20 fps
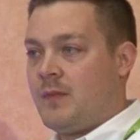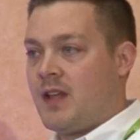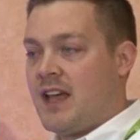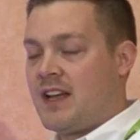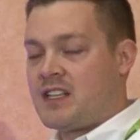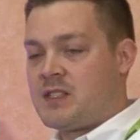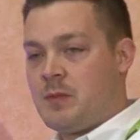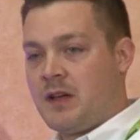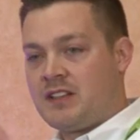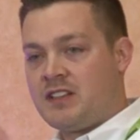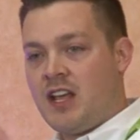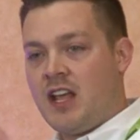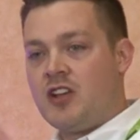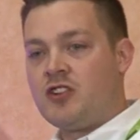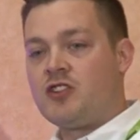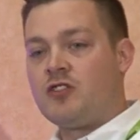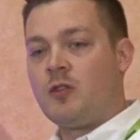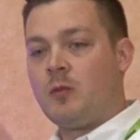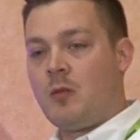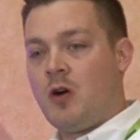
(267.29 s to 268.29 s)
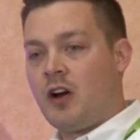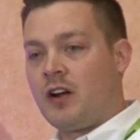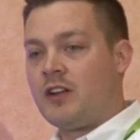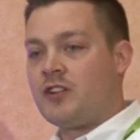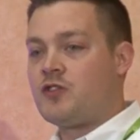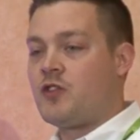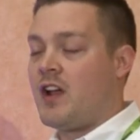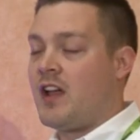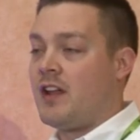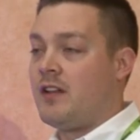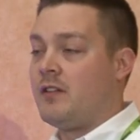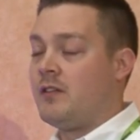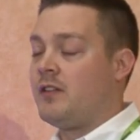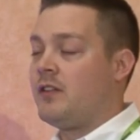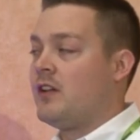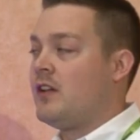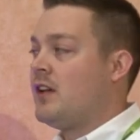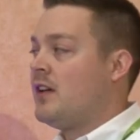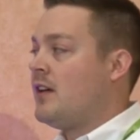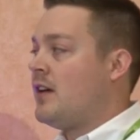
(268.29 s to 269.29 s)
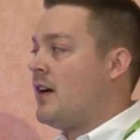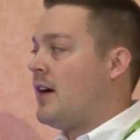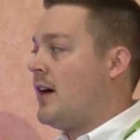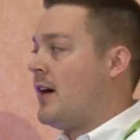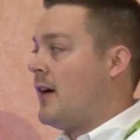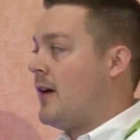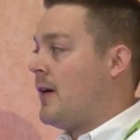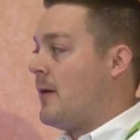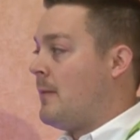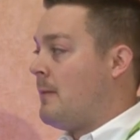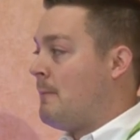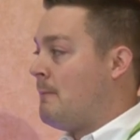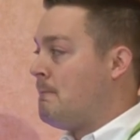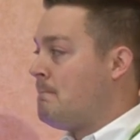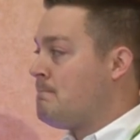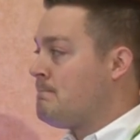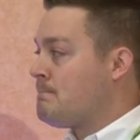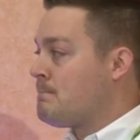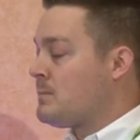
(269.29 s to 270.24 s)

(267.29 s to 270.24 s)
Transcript: expectation or market trend um,